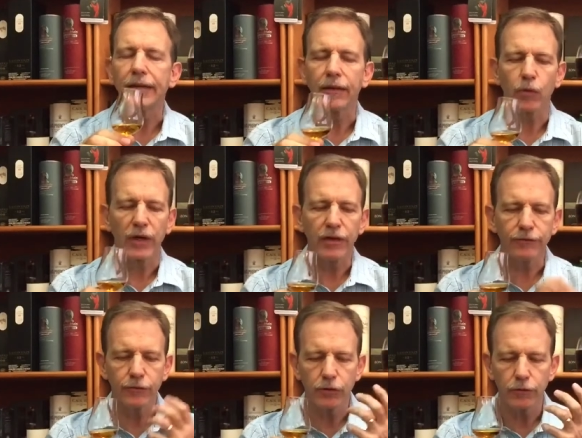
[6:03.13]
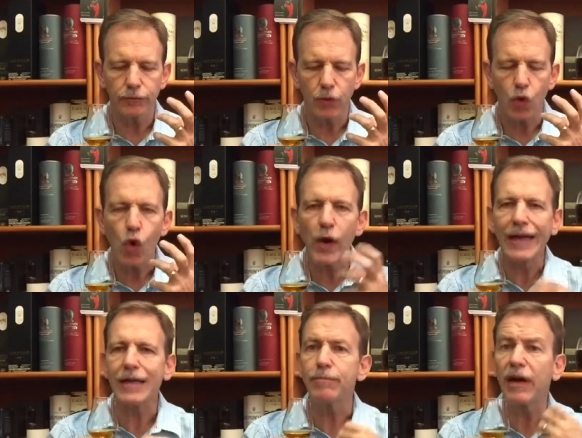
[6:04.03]
and the wonderful
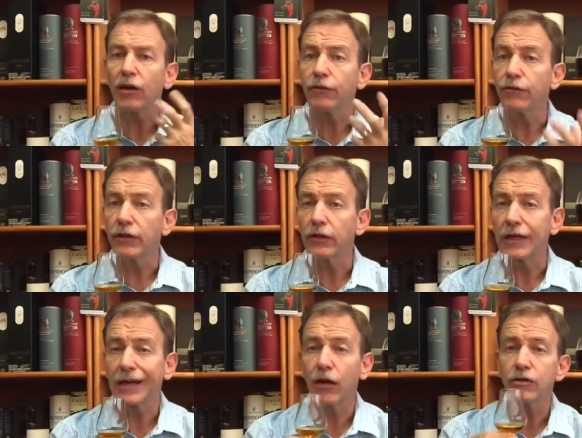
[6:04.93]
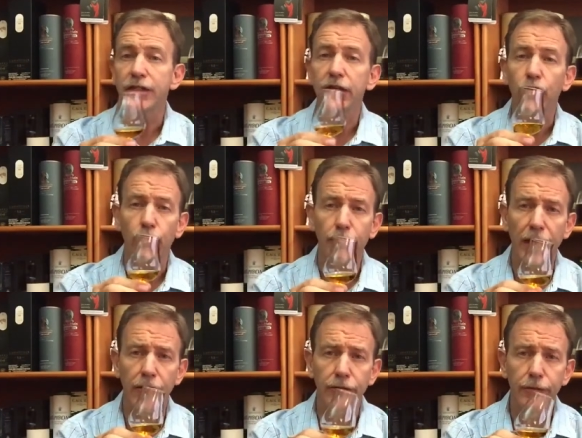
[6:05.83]
oily mouthfeel coating your
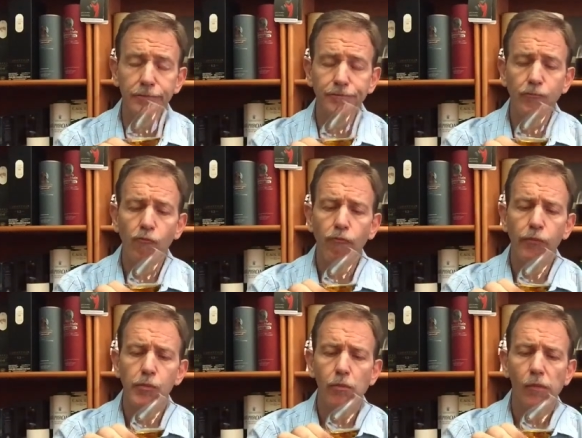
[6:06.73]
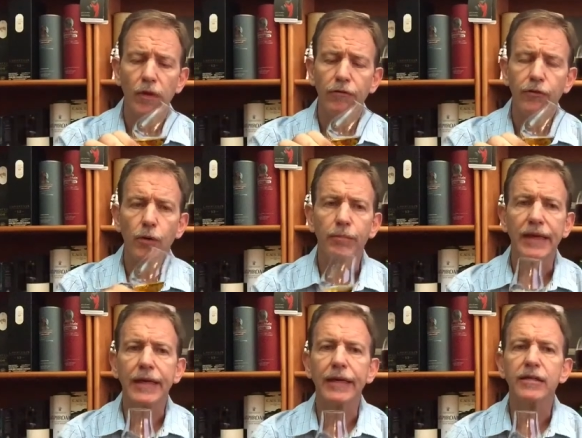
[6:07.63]
mouth from
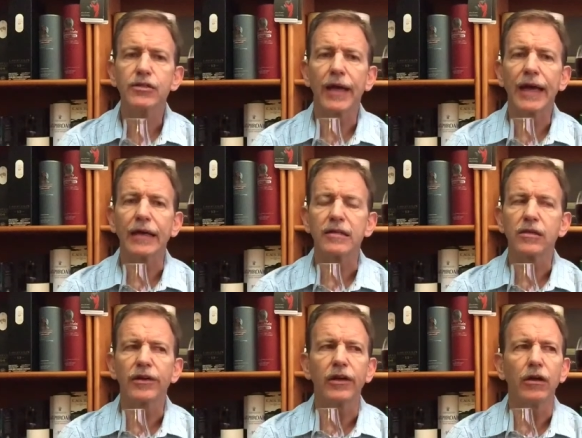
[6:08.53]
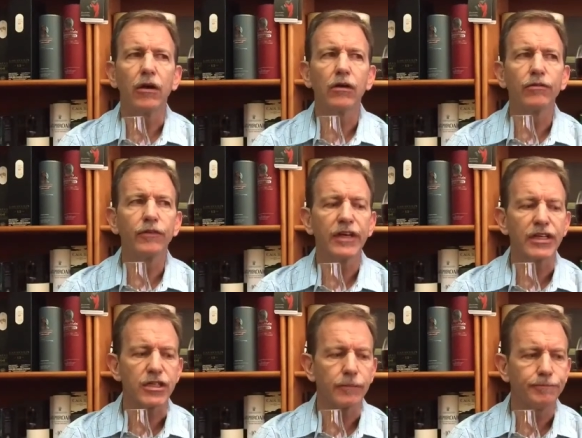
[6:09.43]
beginning to end. It's got a long
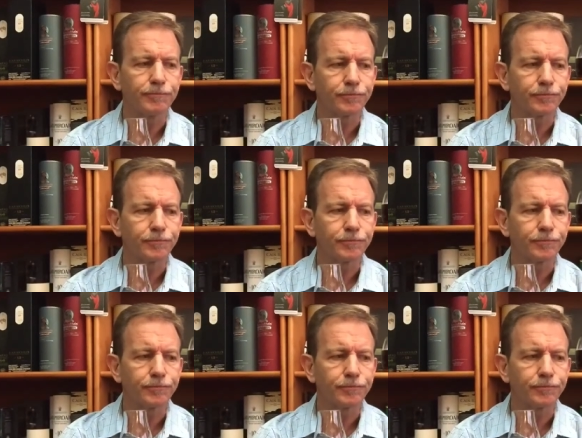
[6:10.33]
finish.